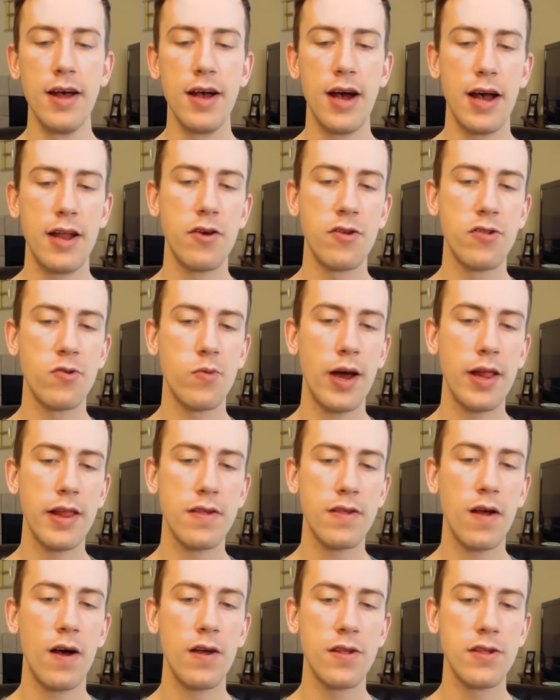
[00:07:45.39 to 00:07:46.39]
I know
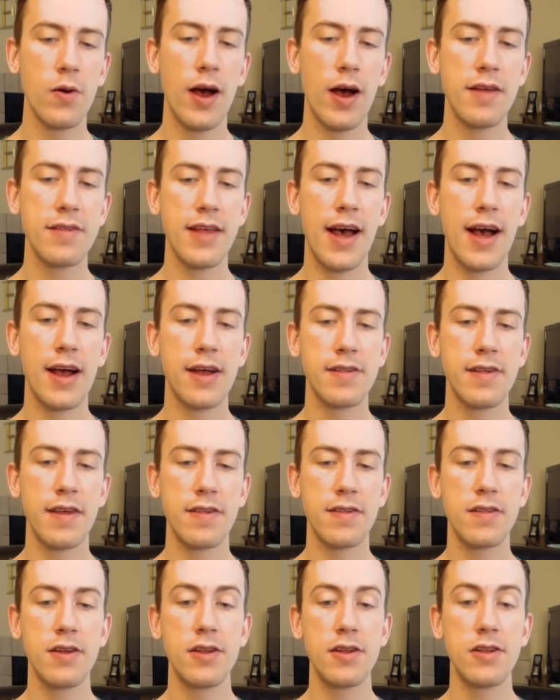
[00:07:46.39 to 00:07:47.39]
Zweilous also has
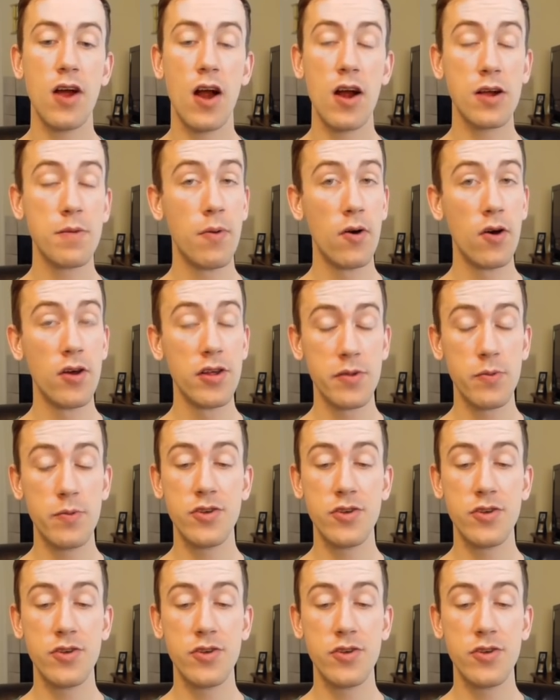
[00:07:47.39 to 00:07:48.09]
access to Dark Pulse,